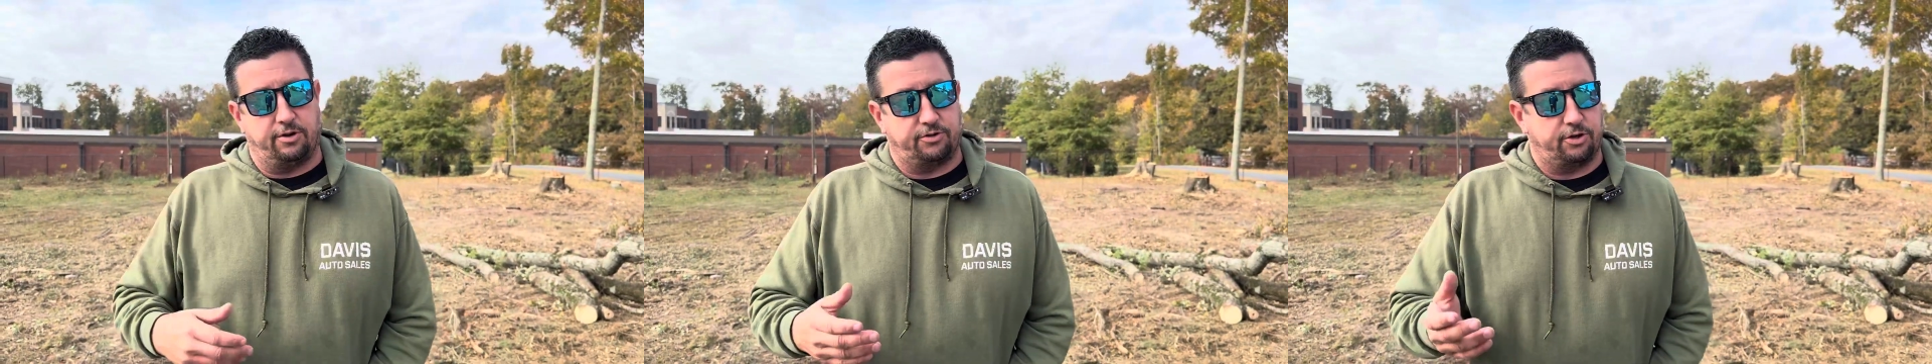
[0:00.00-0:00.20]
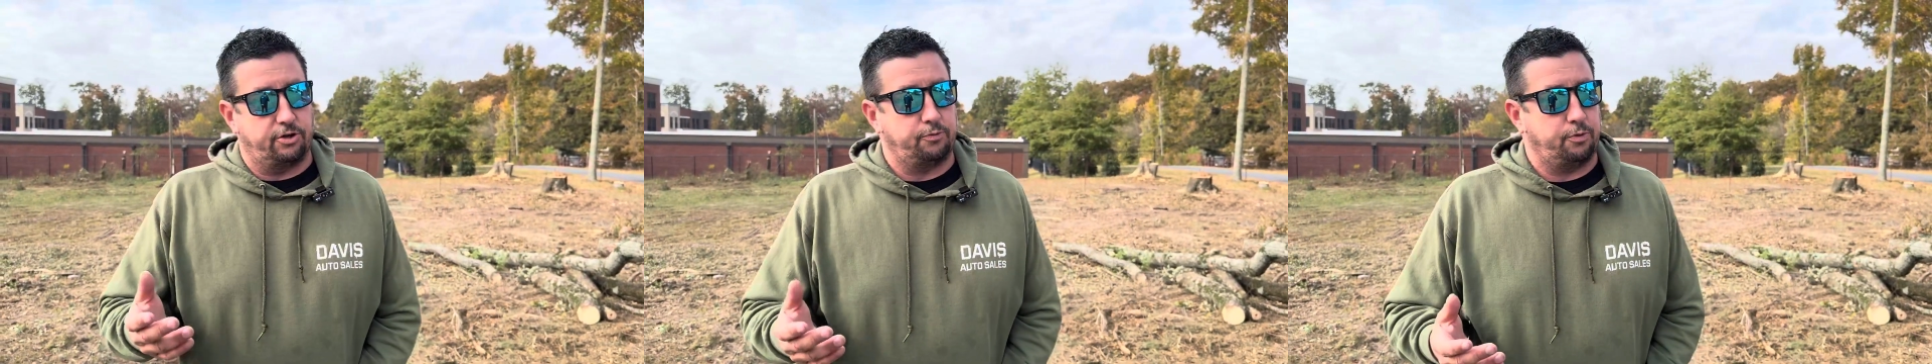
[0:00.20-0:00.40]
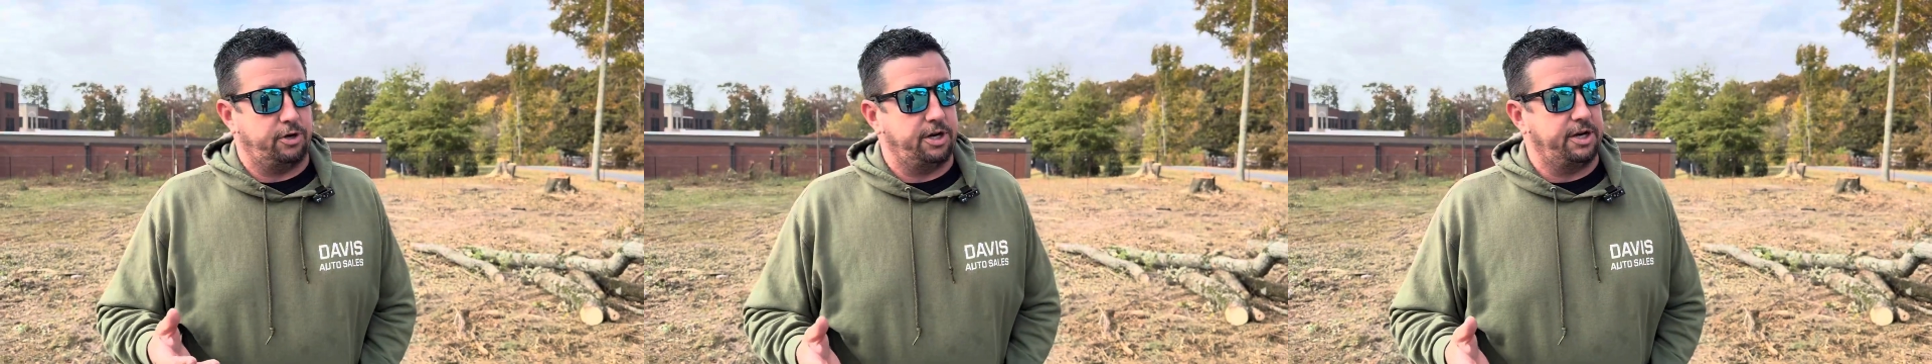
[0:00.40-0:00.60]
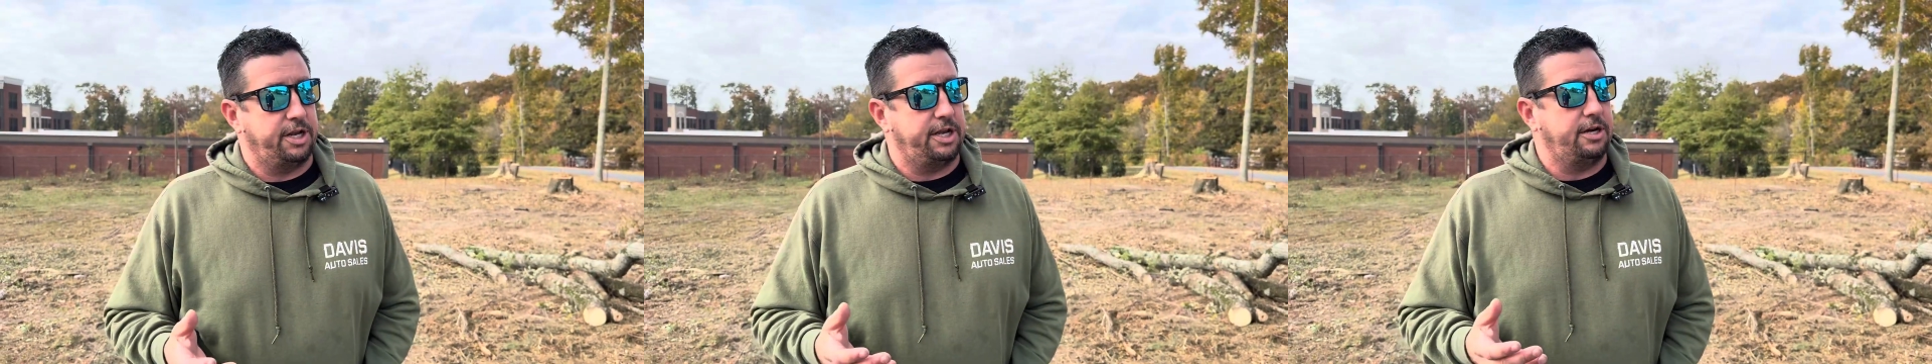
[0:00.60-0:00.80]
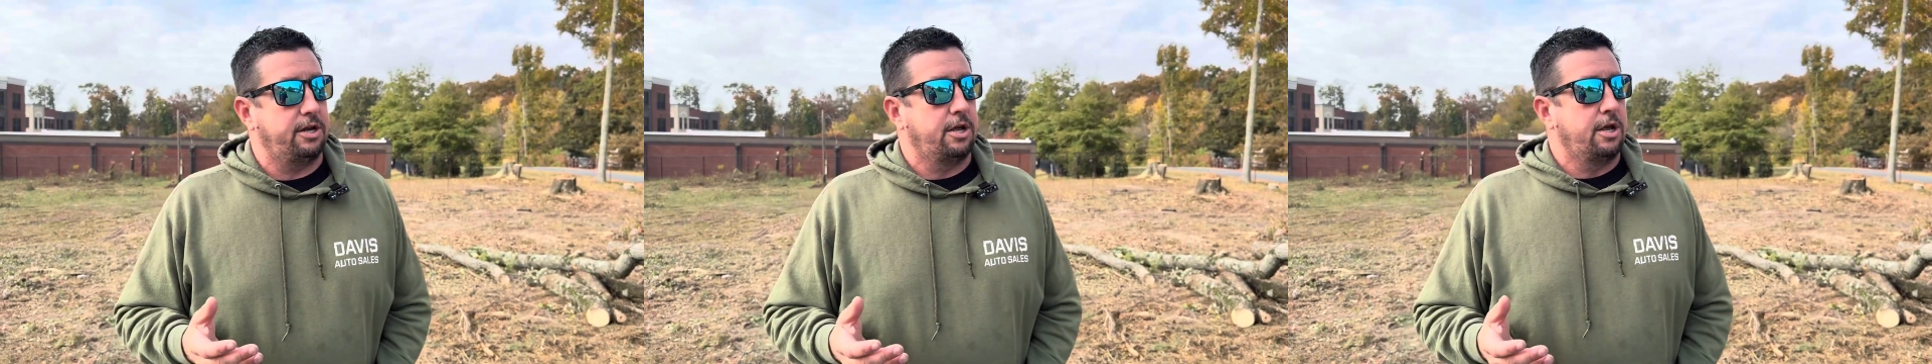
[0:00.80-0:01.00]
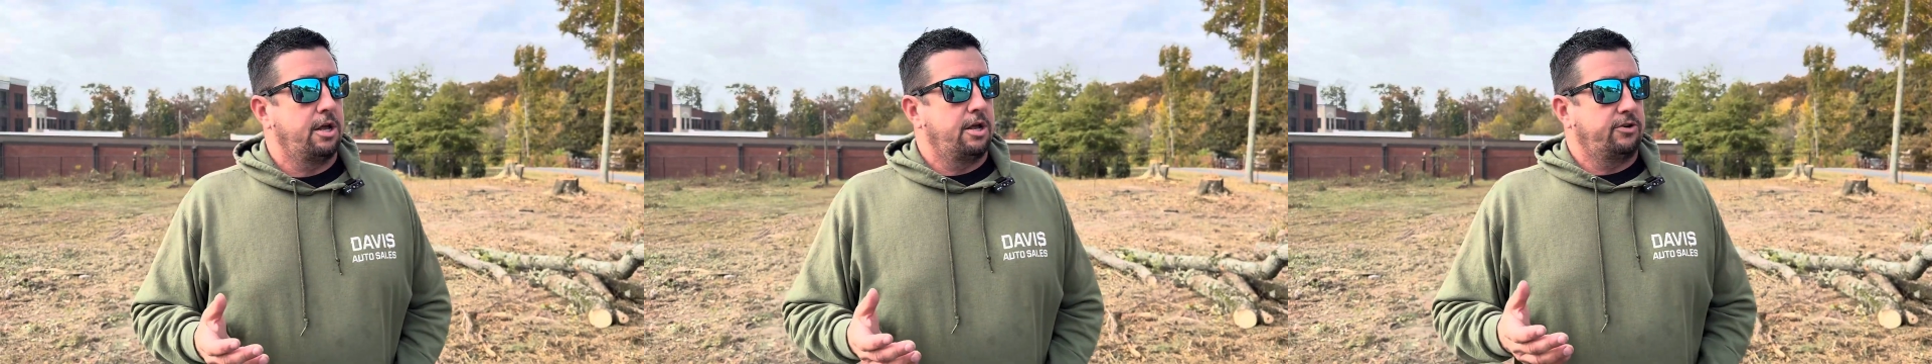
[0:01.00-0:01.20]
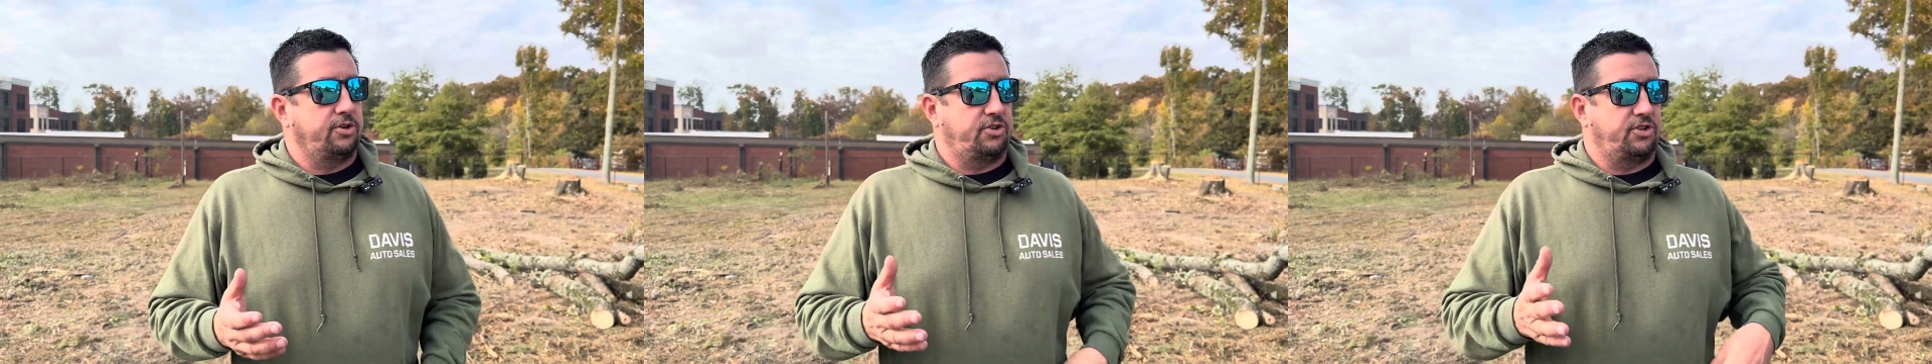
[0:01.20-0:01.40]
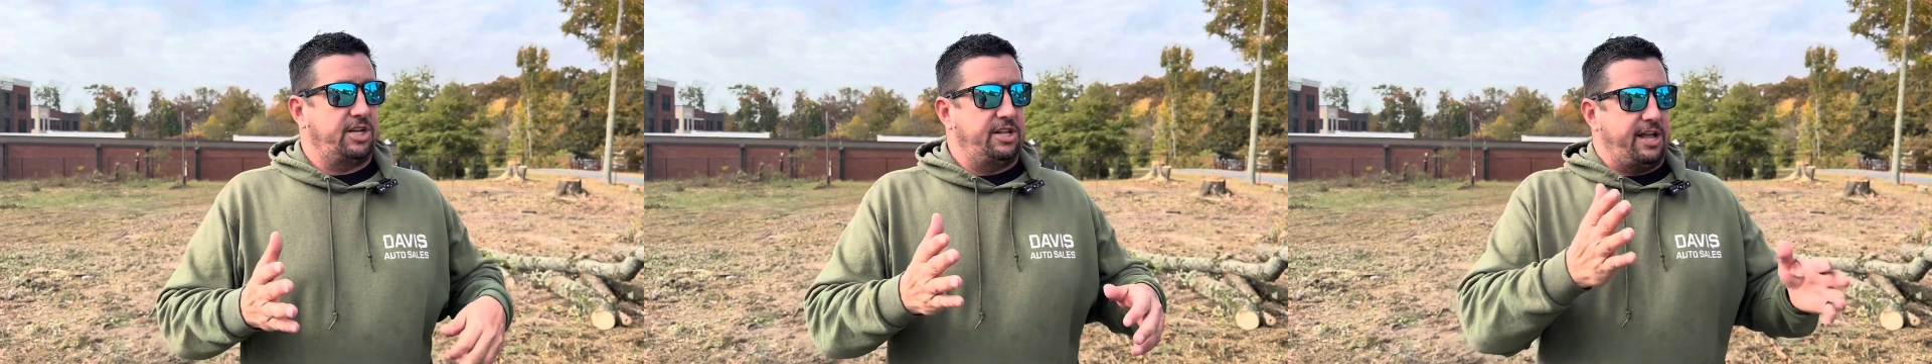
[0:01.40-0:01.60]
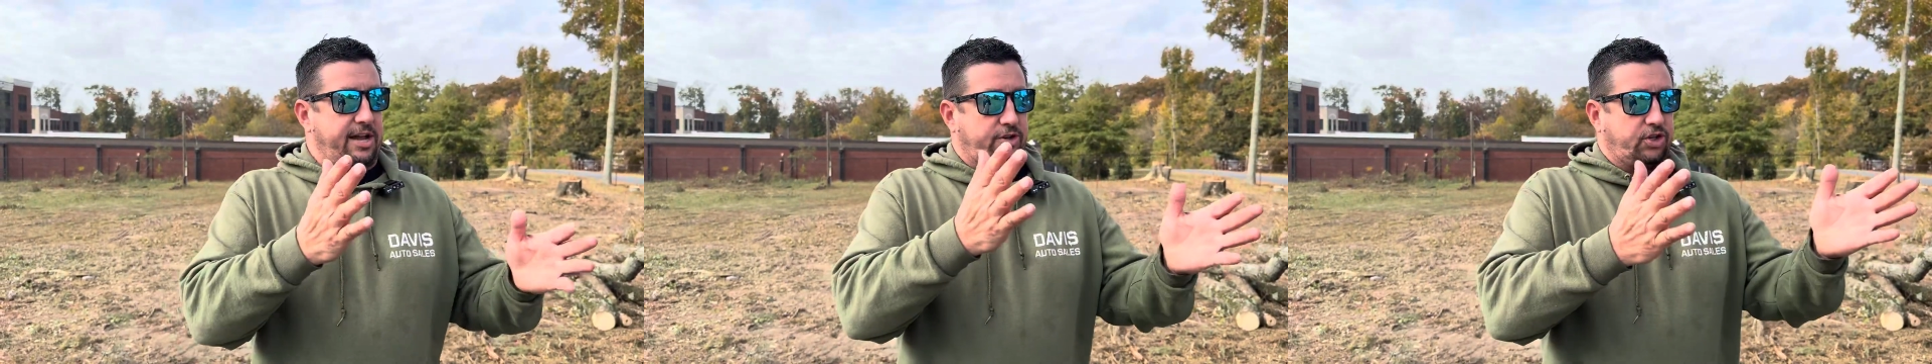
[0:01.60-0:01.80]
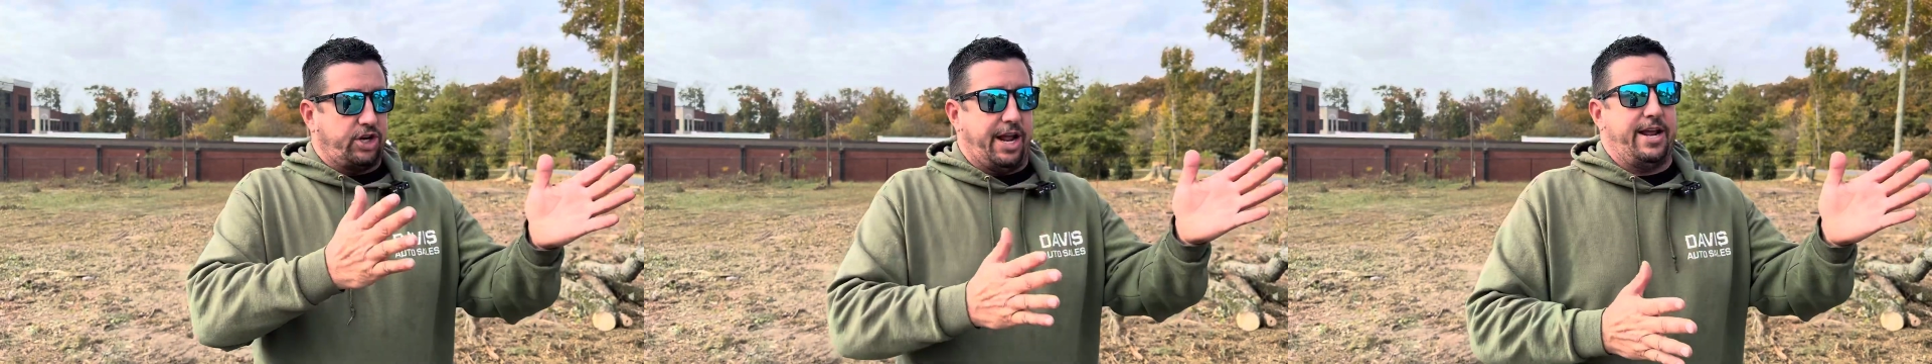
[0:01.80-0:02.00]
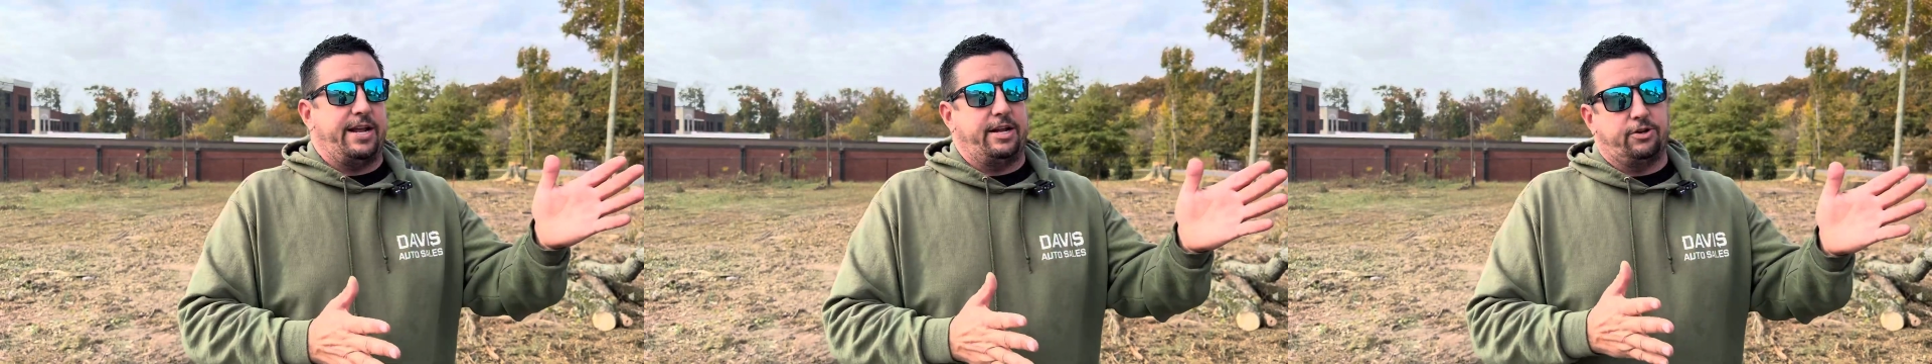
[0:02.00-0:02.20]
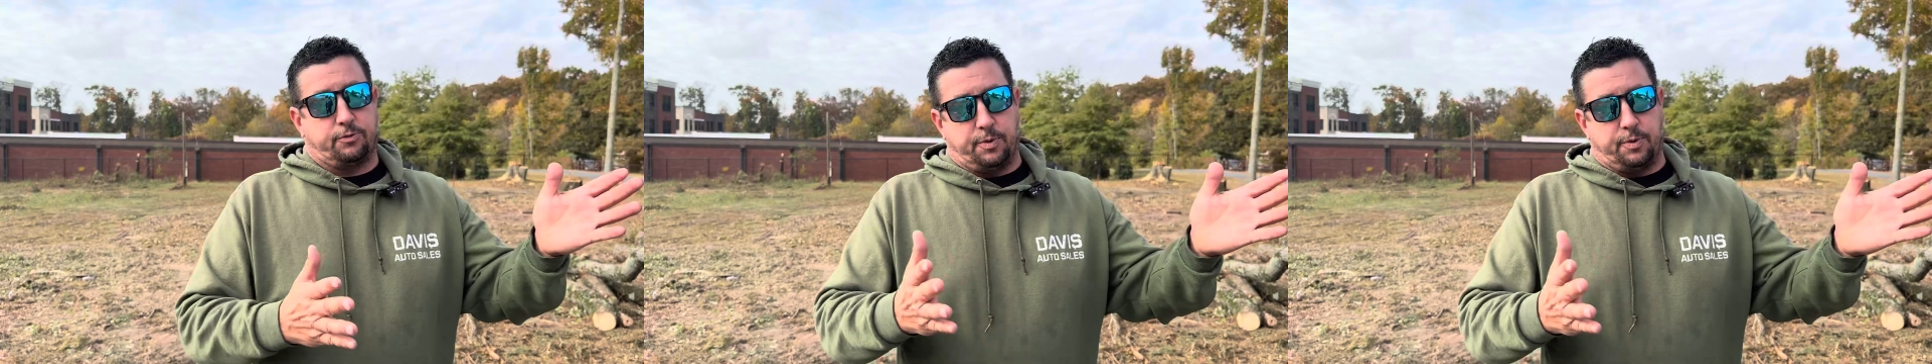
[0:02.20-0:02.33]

So it's pretty neat to see that change,